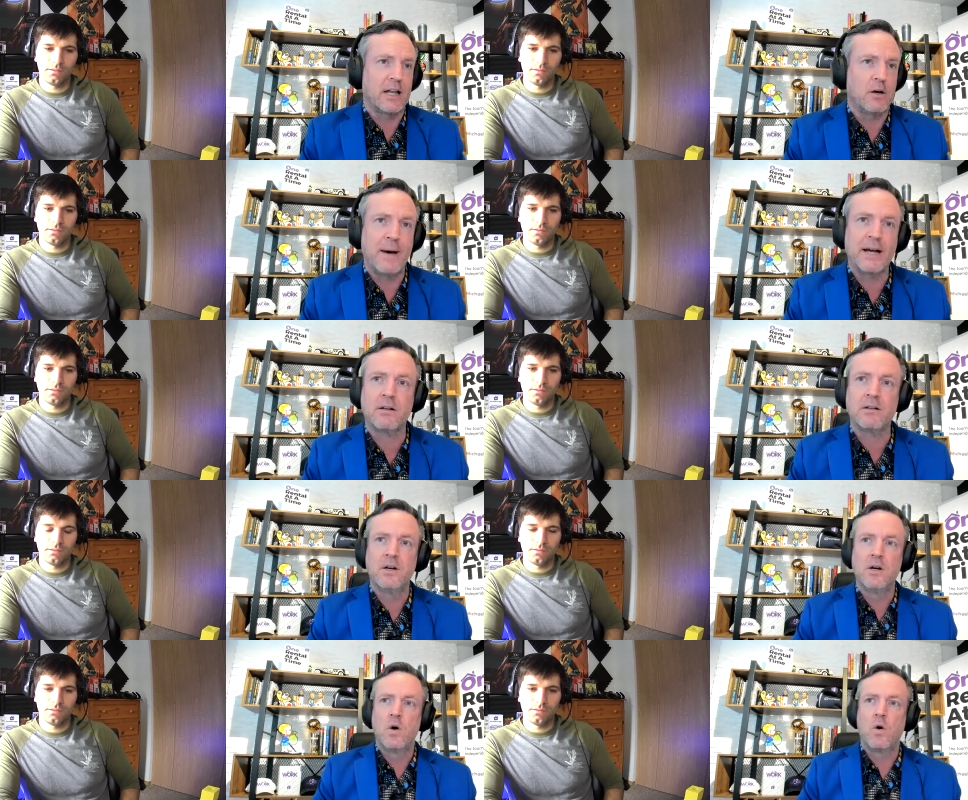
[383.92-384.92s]
Speaker 1: yellow
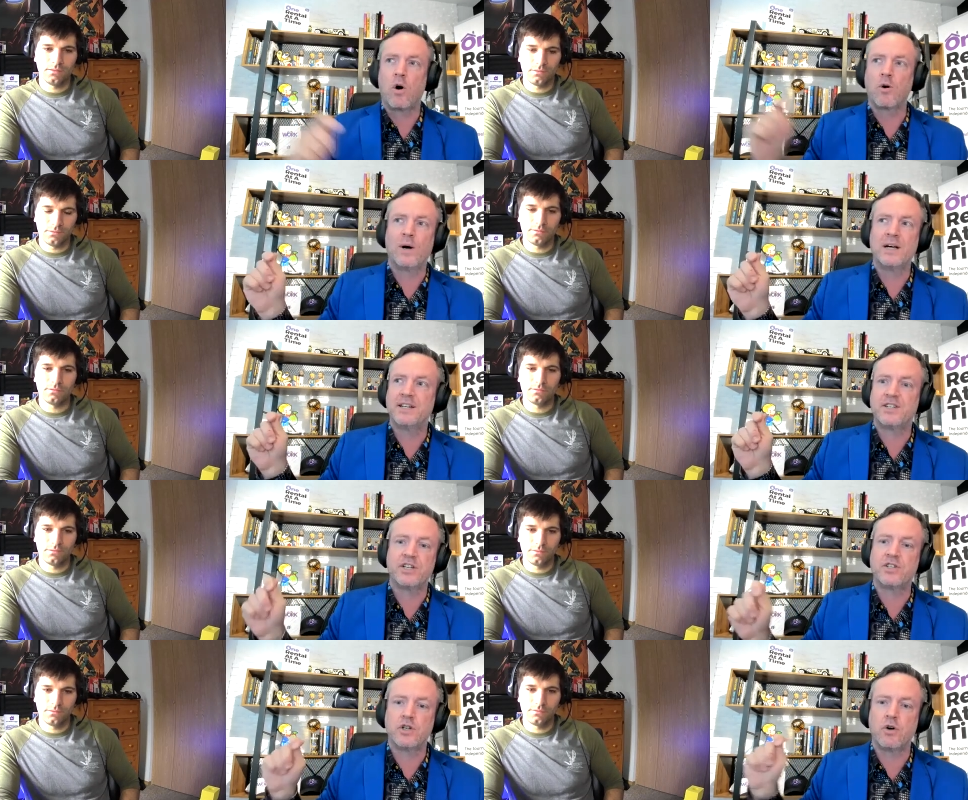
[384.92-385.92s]
metal? Or was it
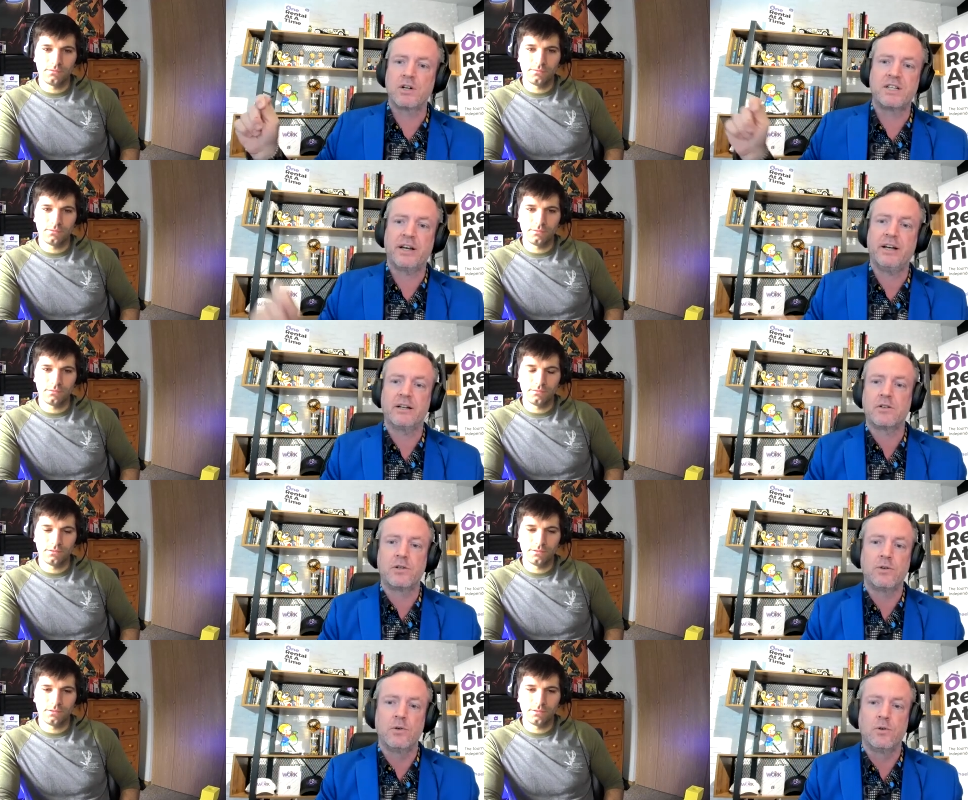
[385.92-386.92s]
just your ticket
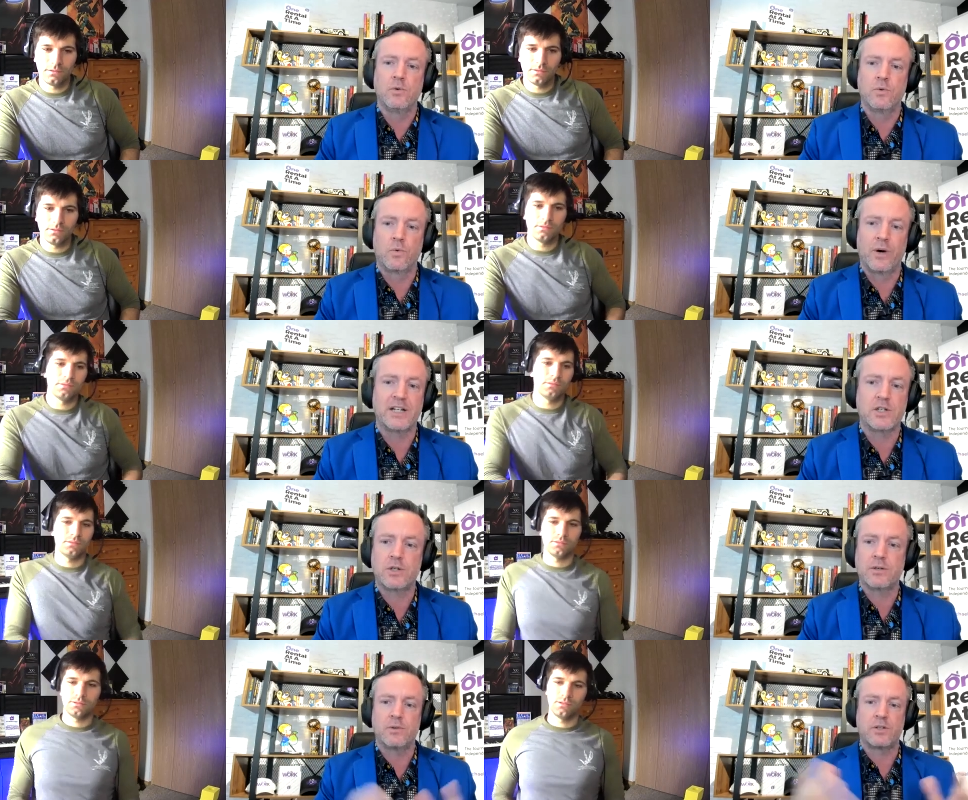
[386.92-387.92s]
to
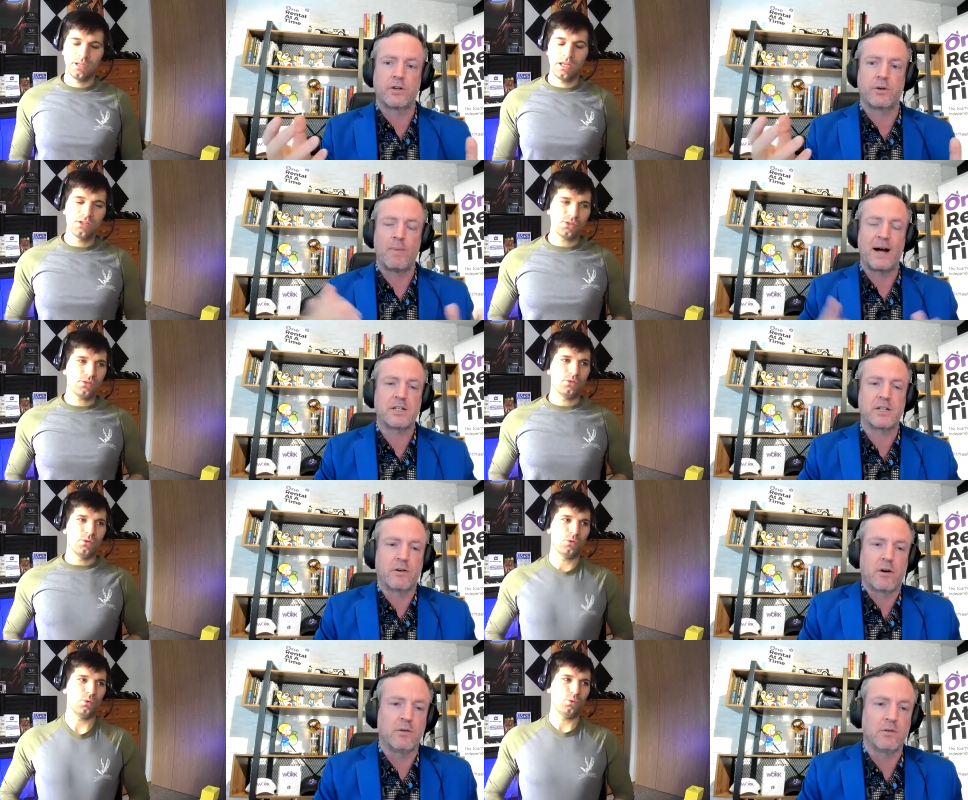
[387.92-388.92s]
rich, to go so, back to
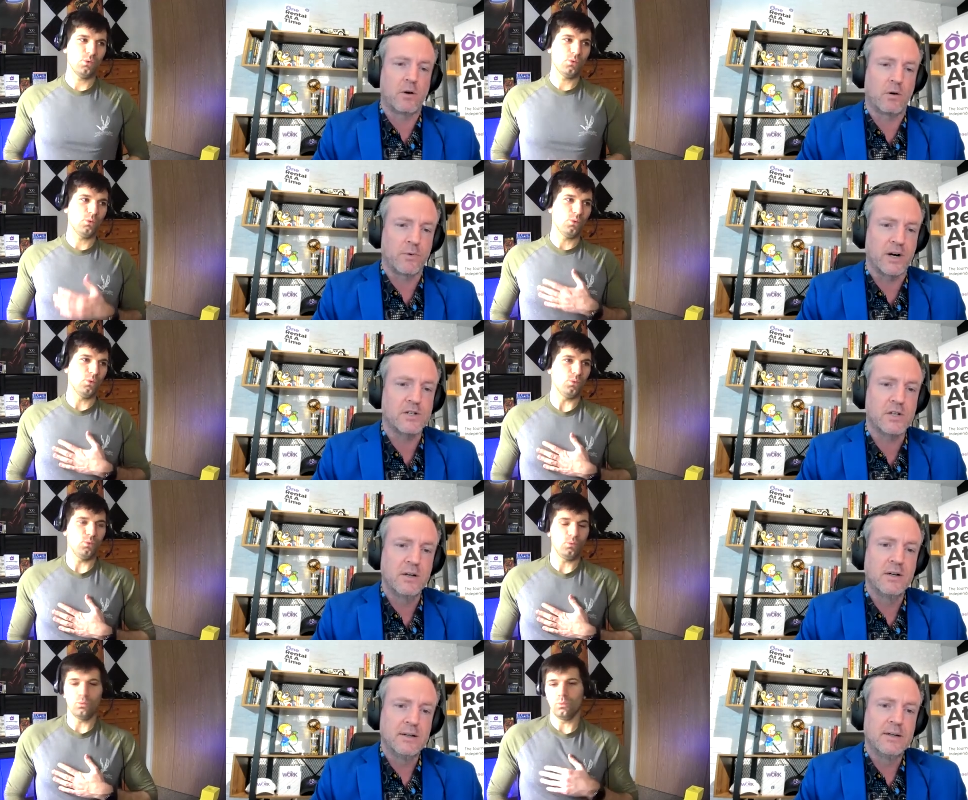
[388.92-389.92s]
your gold gold rush?
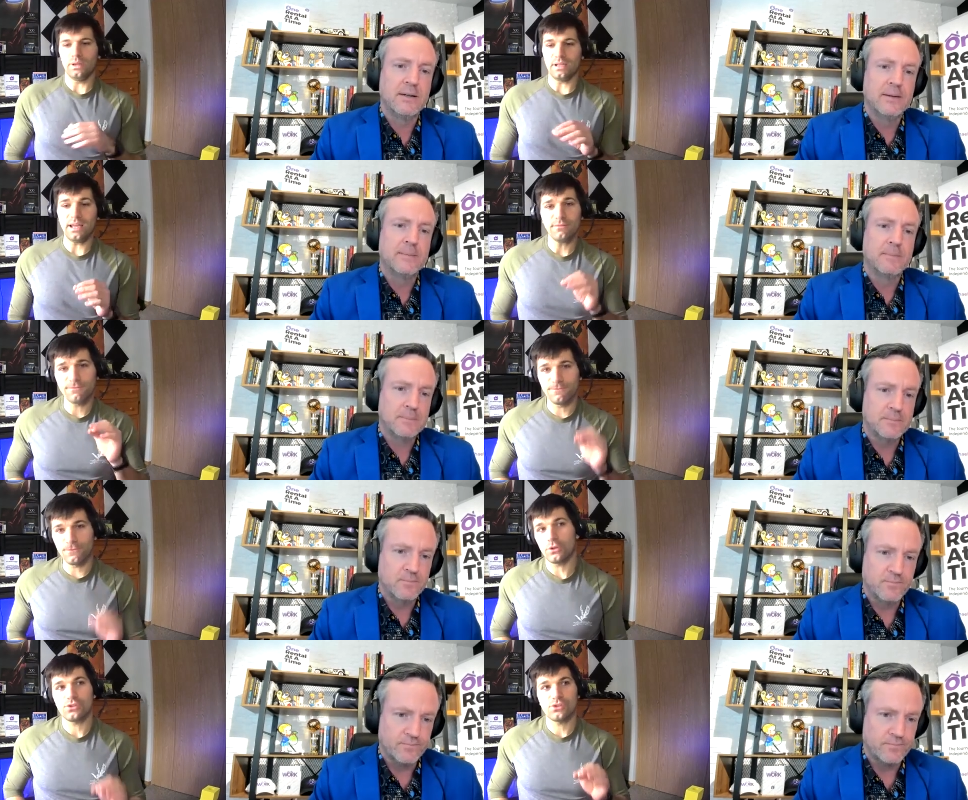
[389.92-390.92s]
Speaker 2: When I
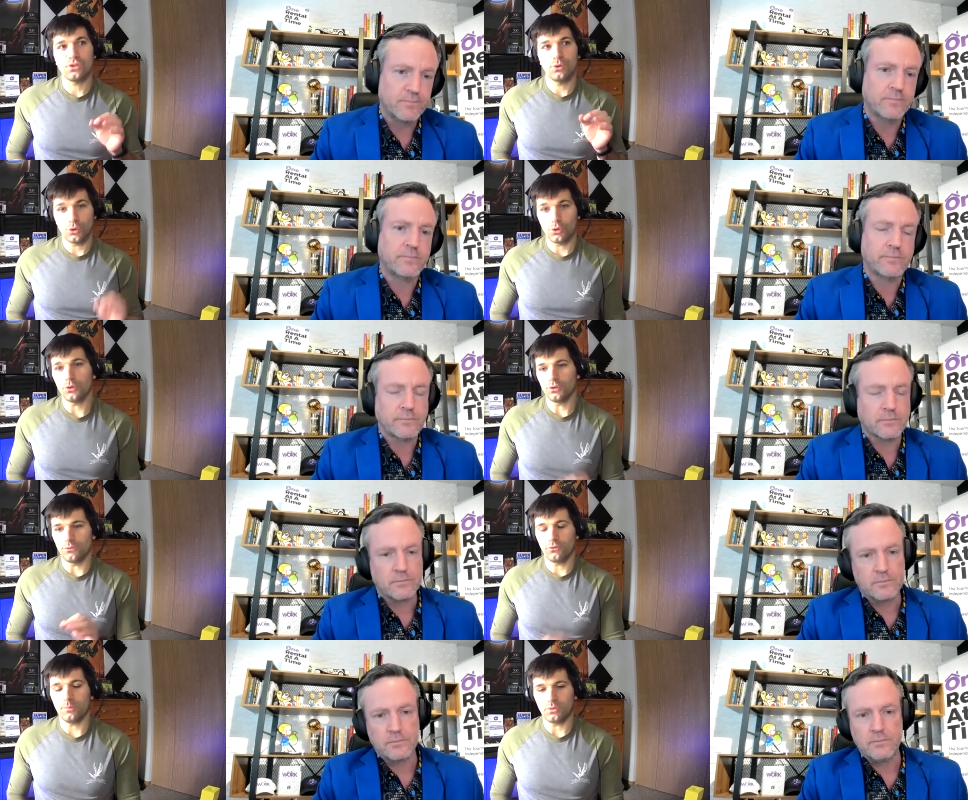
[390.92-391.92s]
first heard
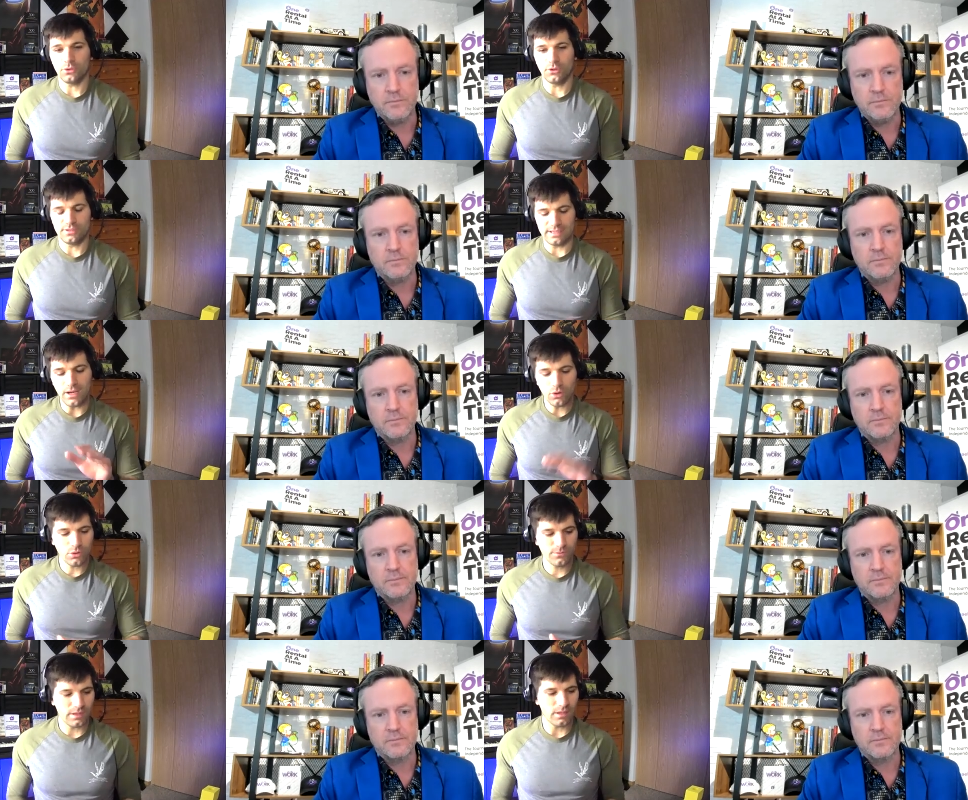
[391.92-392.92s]
of cryptocurrency, I
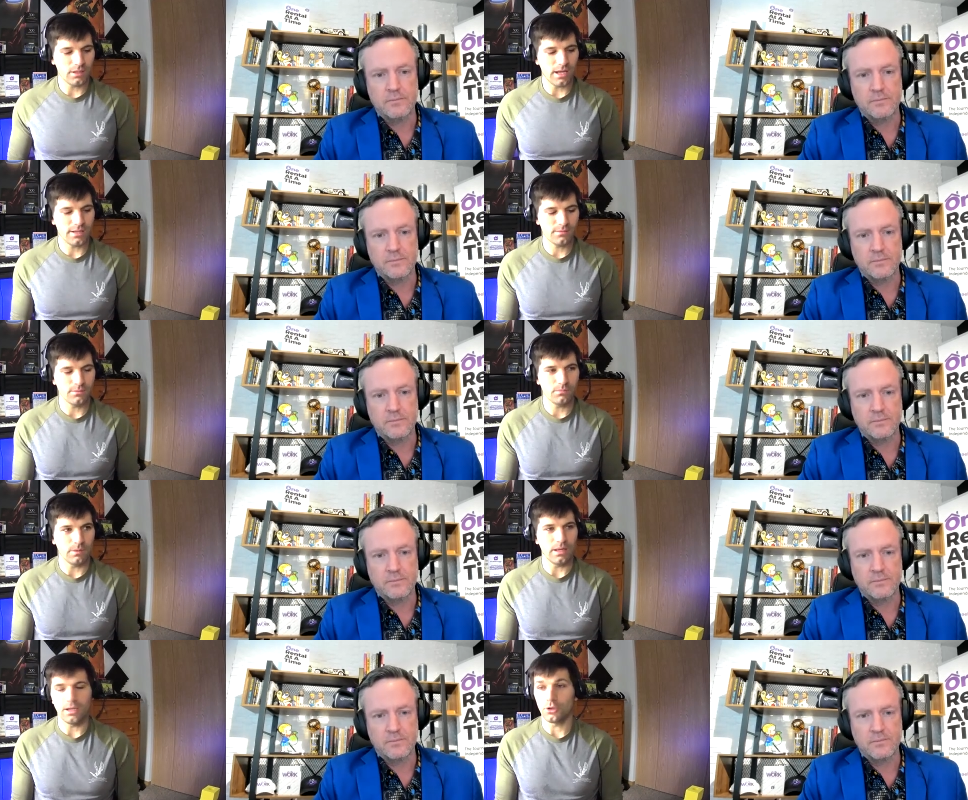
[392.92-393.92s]
heard of it a lot uh,